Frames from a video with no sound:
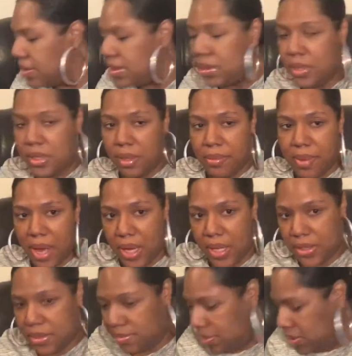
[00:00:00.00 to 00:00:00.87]

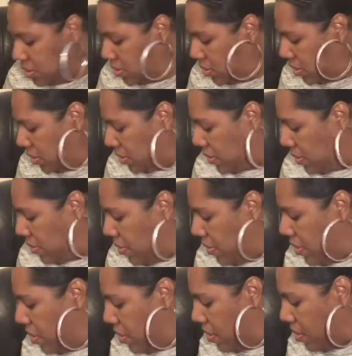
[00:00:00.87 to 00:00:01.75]
Jeremiah's a 2-year-old.
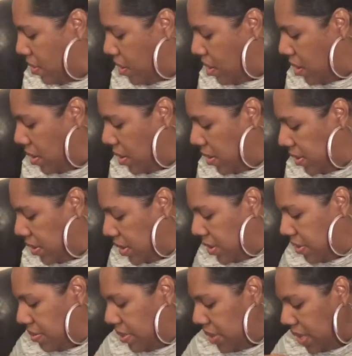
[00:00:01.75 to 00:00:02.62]

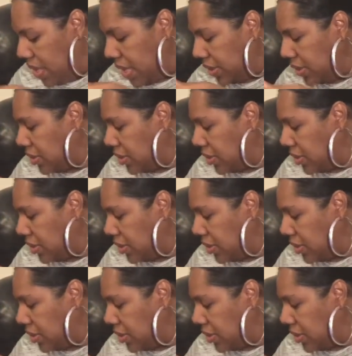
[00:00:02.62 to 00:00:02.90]
But yeah,